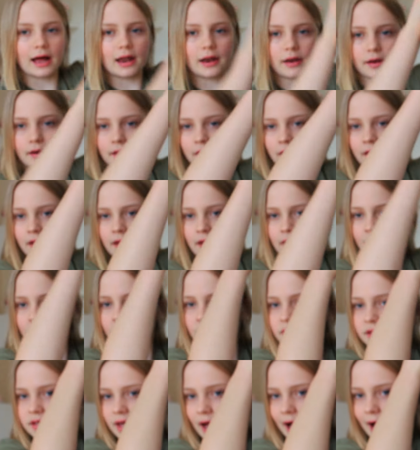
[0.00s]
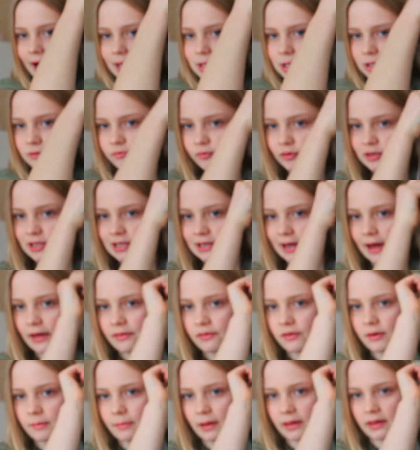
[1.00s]
and yeah, I just really
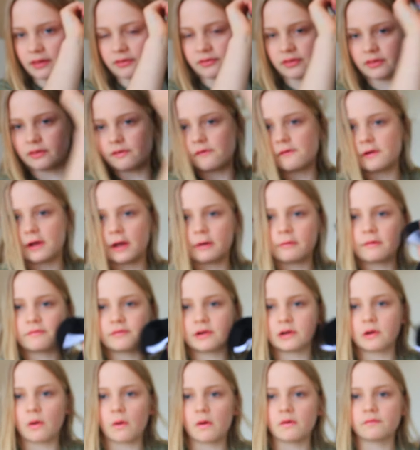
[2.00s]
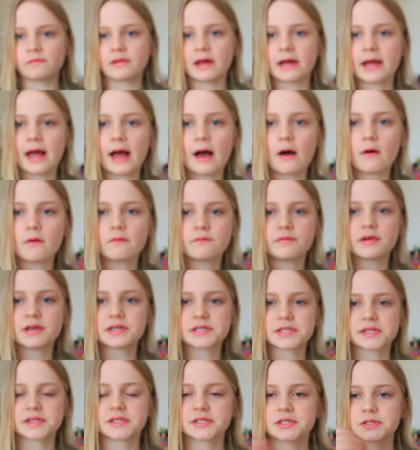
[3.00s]
like them and I think they'll go with a lot of like
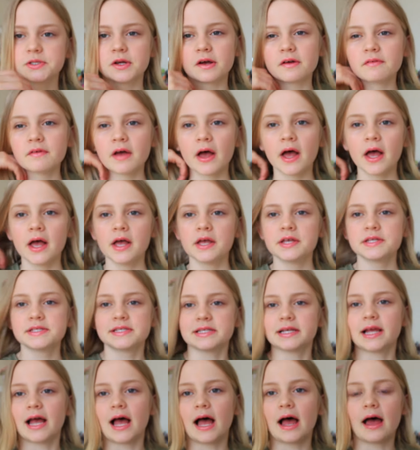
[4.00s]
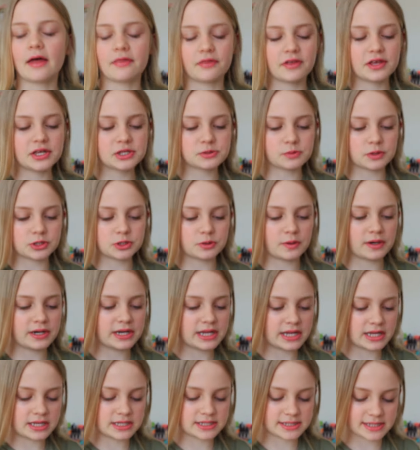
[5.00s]
outfits and stuff. So yeah, these were
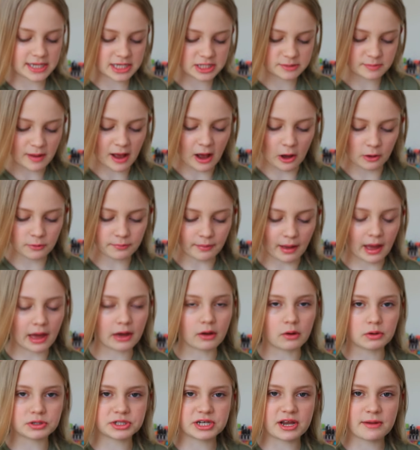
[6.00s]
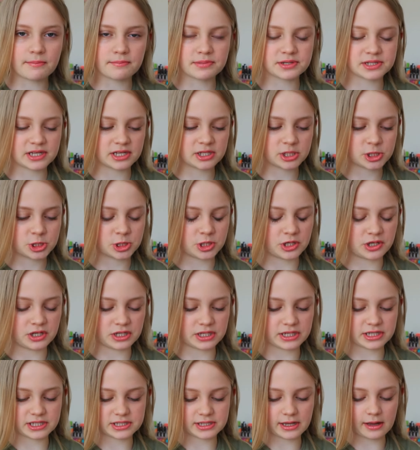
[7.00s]
£26 but I got 10%
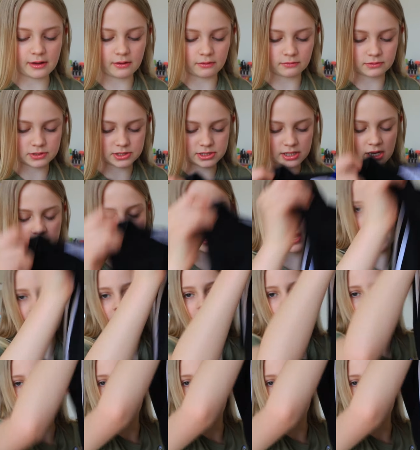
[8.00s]
student discount. So yeah,